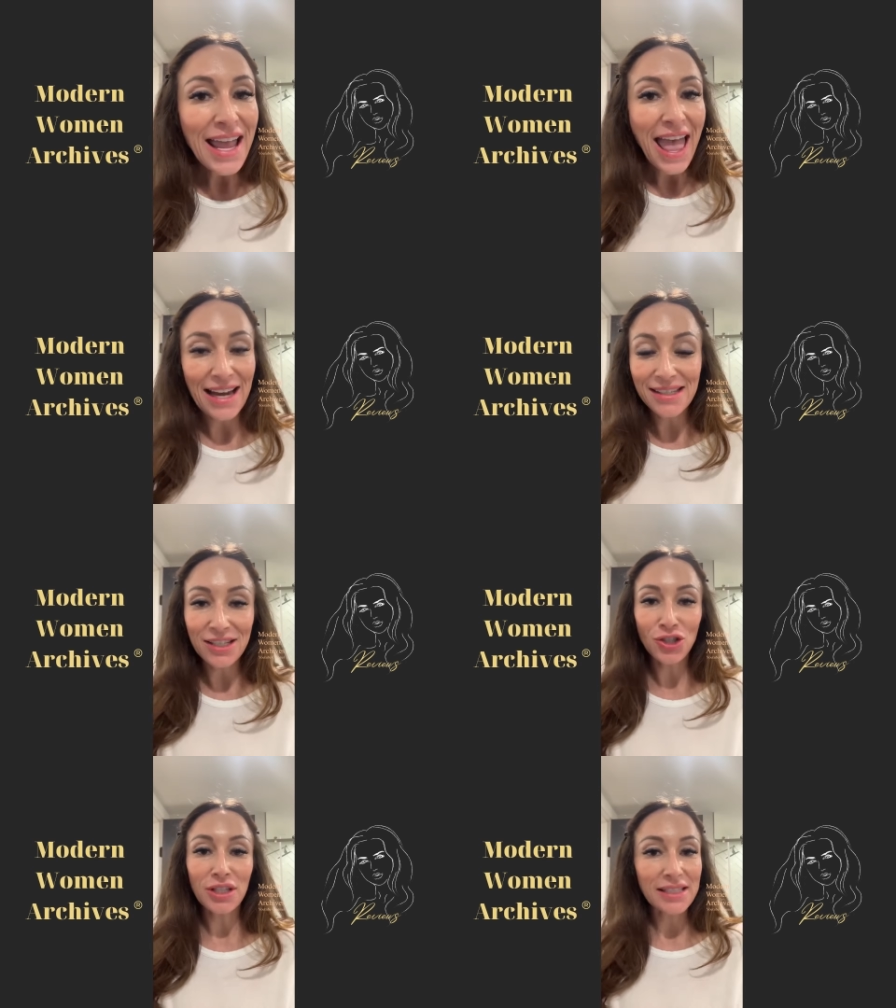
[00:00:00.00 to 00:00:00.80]
and
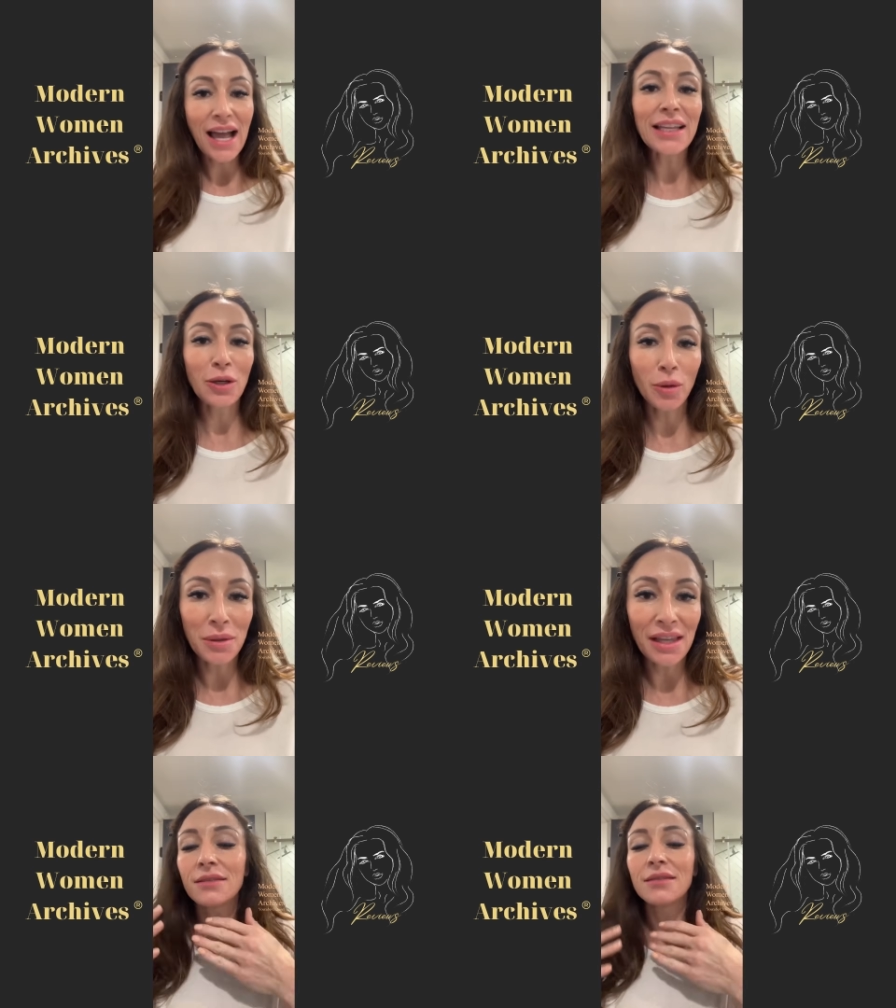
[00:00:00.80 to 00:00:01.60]
essentially telling women
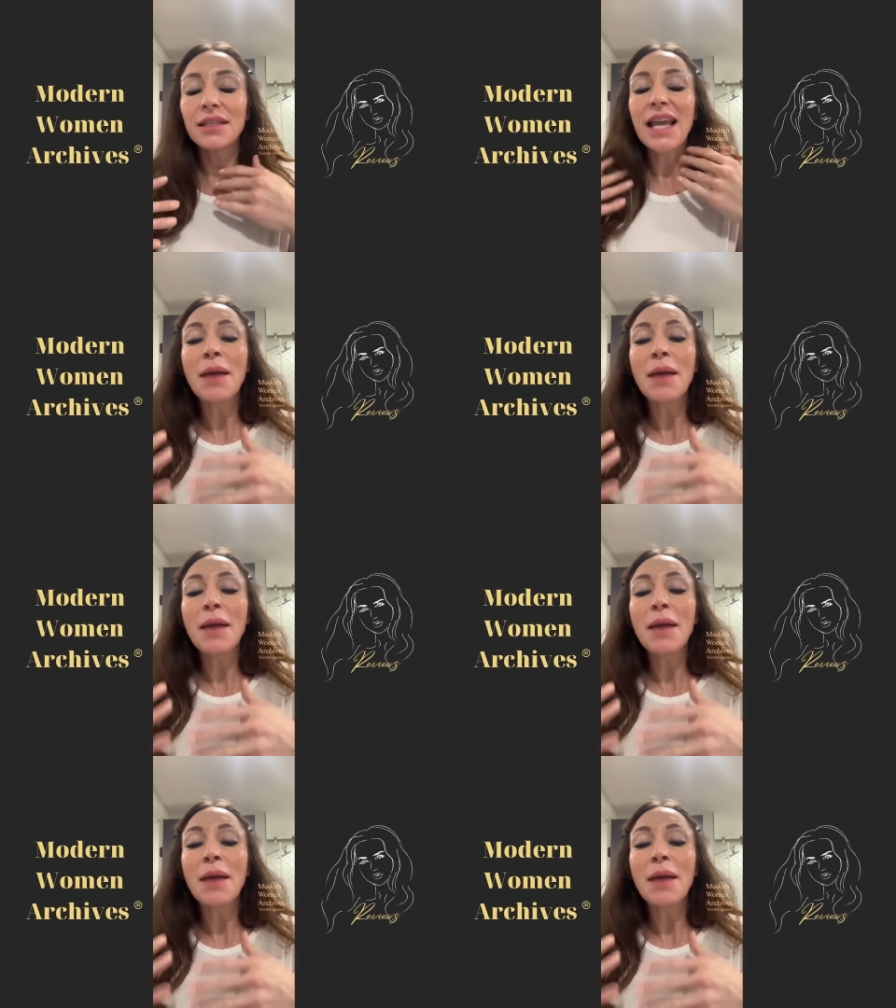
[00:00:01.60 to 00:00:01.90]
that they, the type